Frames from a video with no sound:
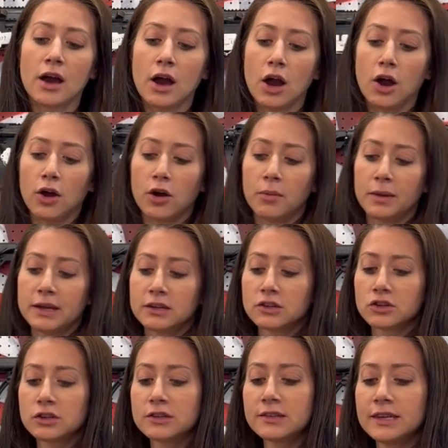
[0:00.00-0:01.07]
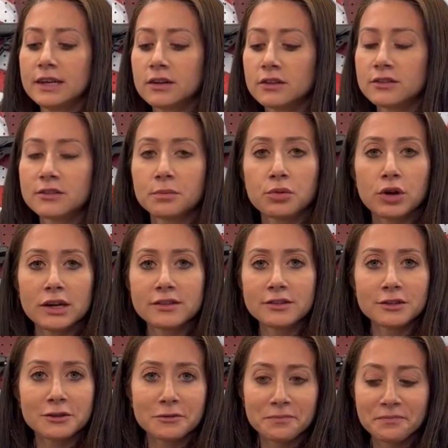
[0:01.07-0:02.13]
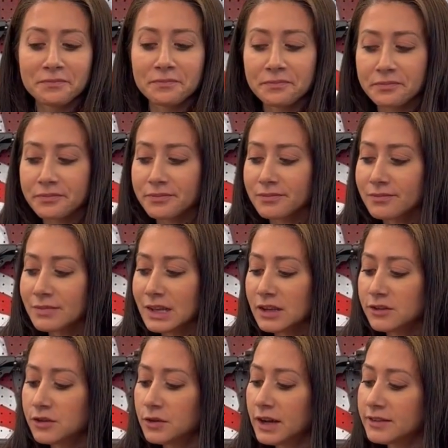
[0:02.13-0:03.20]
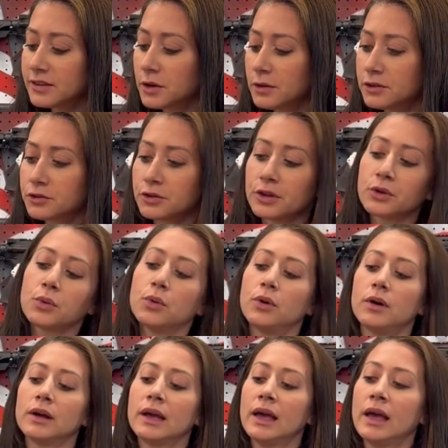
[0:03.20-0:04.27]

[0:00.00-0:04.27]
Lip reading: hub industry standard suppressor. So that's always really cool.